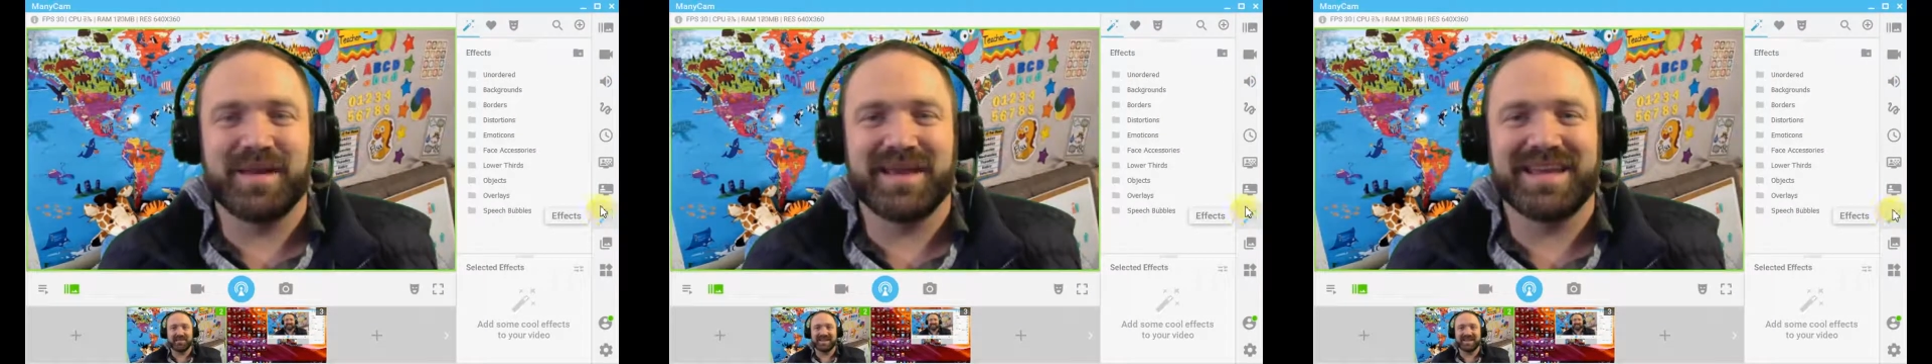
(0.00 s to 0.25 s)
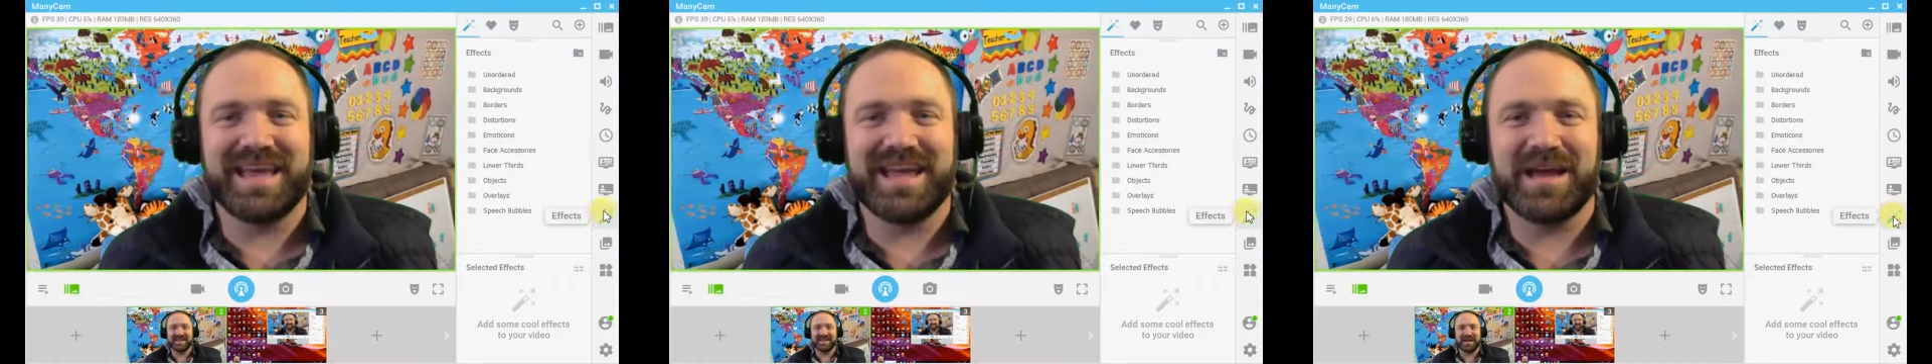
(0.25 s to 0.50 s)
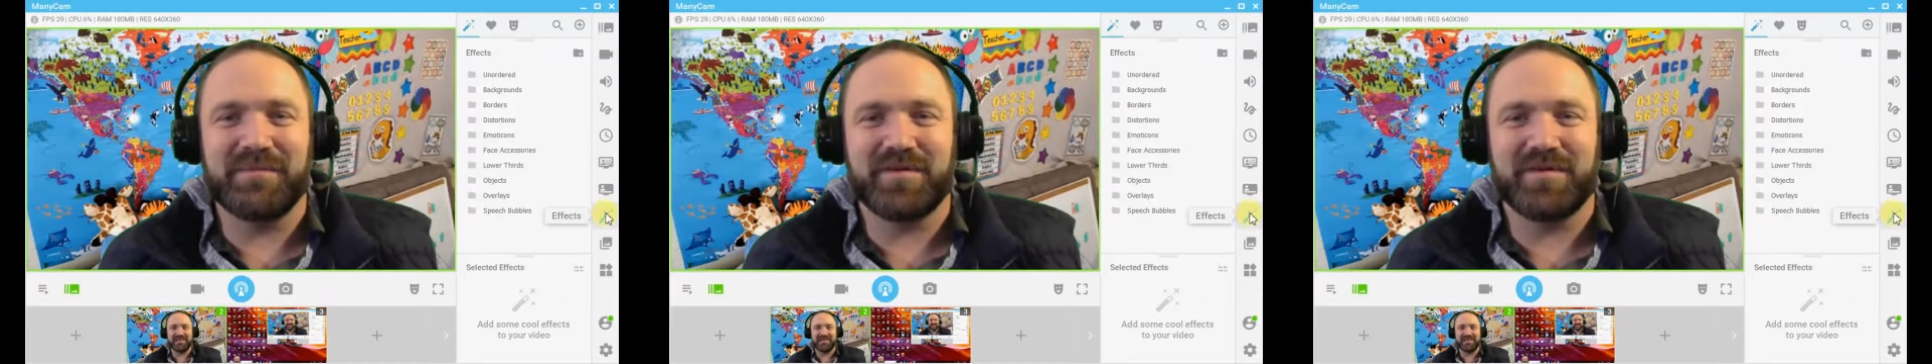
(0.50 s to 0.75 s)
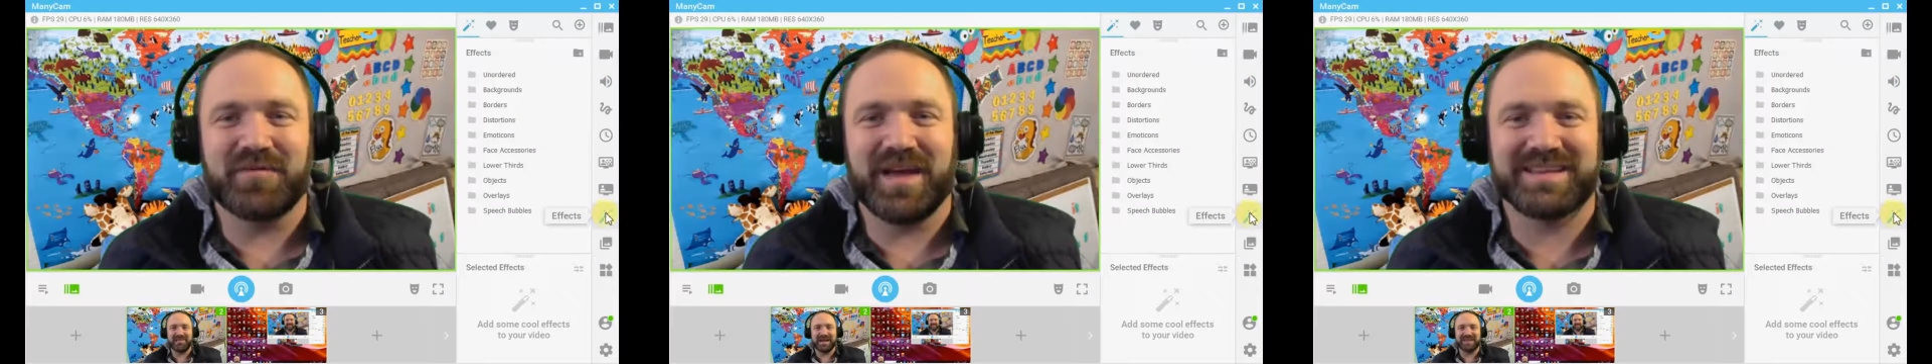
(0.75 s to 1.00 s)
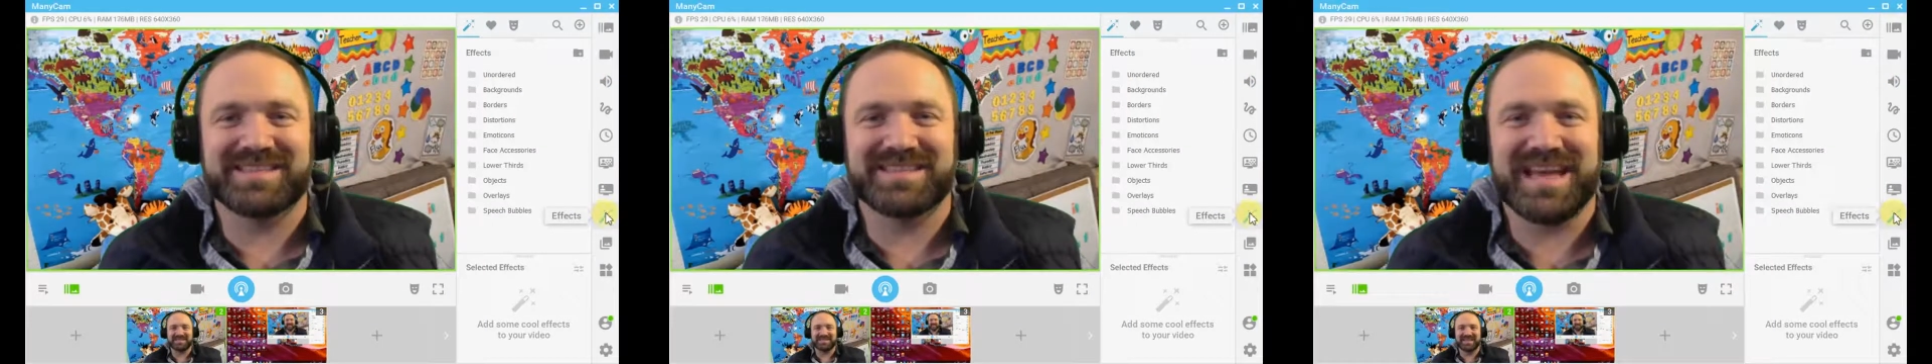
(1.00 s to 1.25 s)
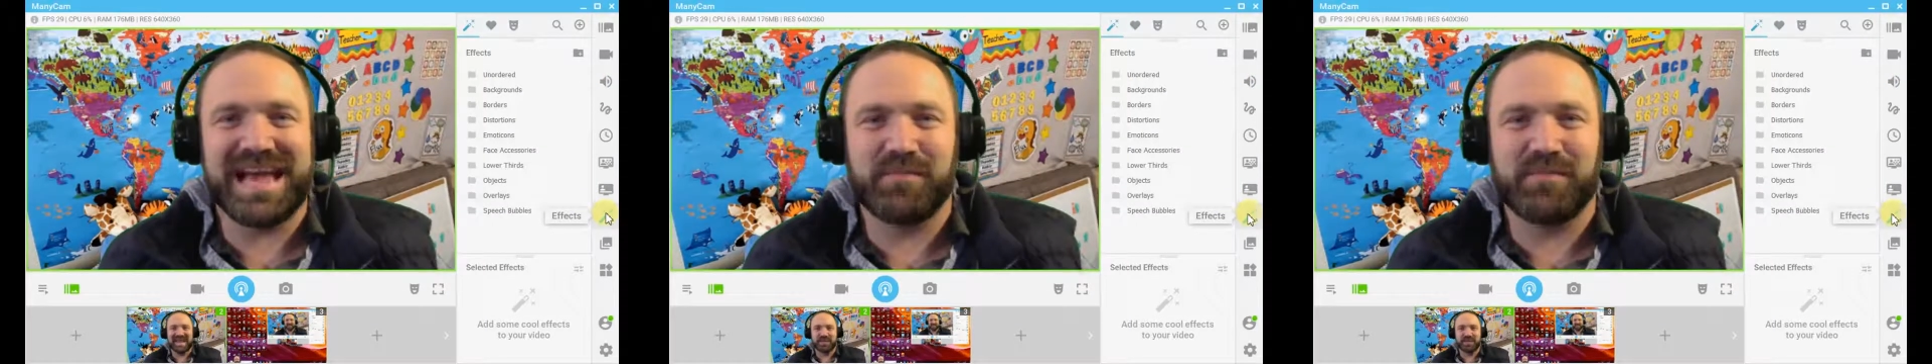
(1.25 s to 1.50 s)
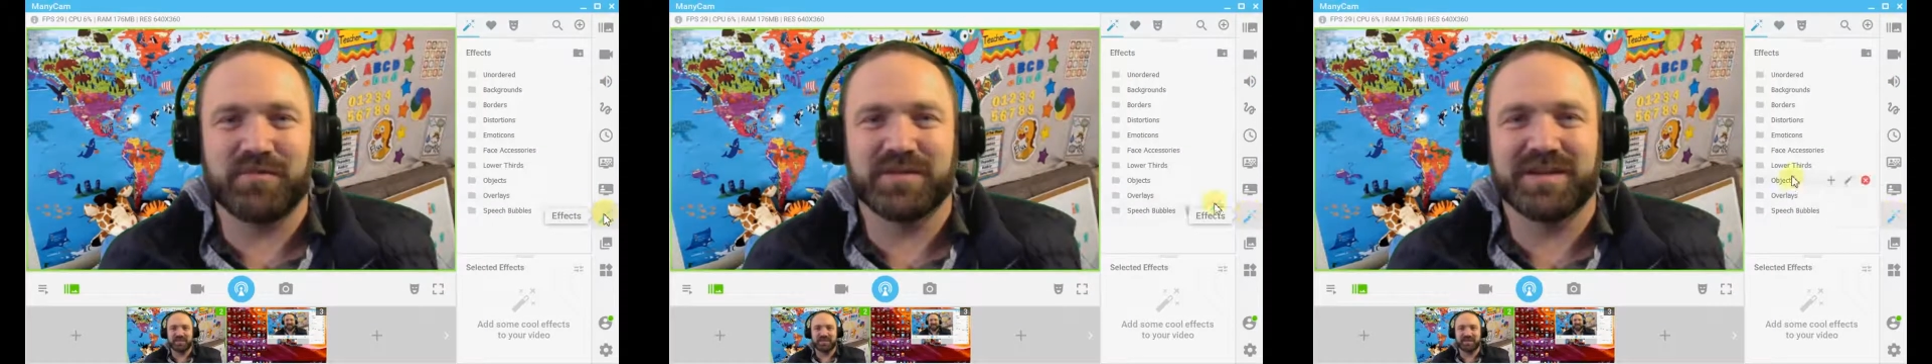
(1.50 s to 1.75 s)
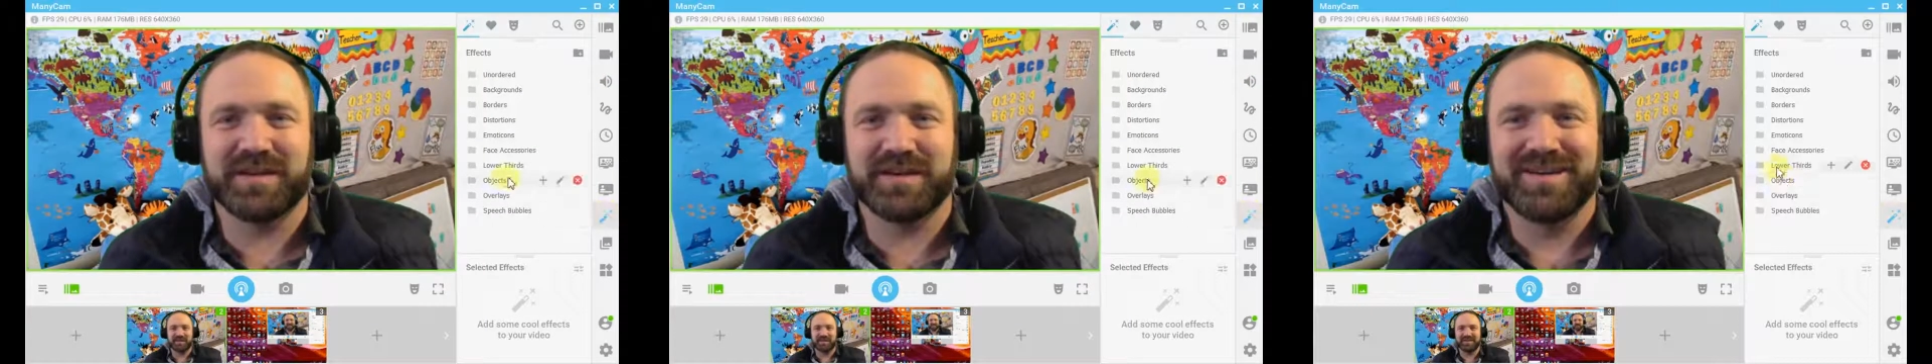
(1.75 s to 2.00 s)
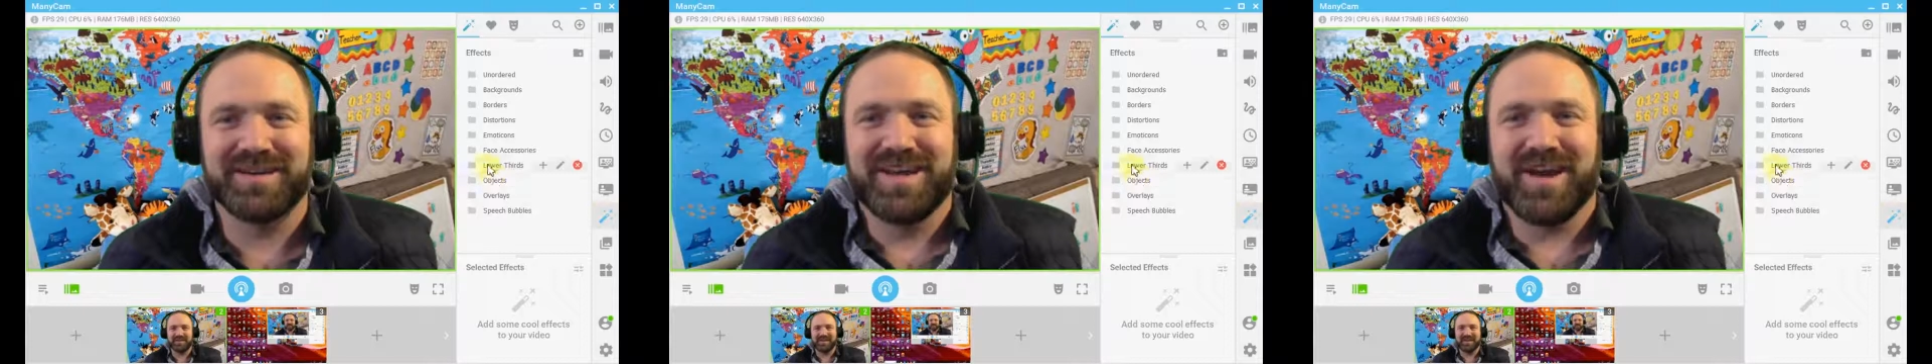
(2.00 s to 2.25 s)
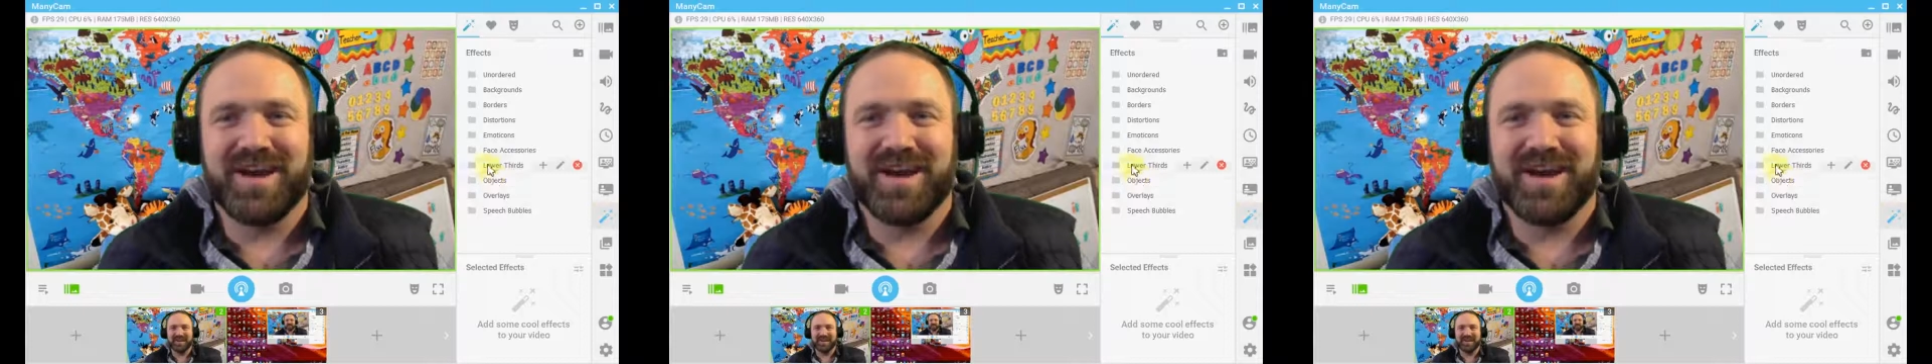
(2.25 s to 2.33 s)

ManyCam effects tab over here.